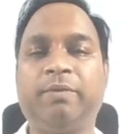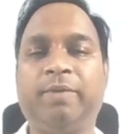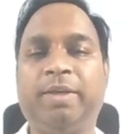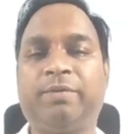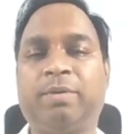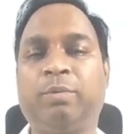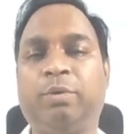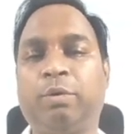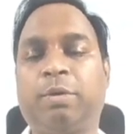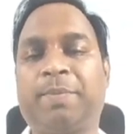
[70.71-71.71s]
We from
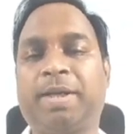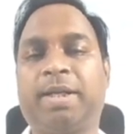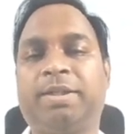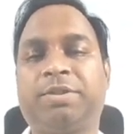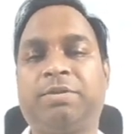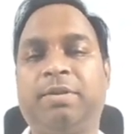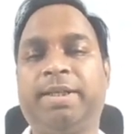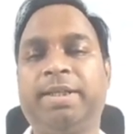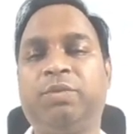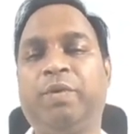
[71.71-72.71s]
Gurukripa Kids College,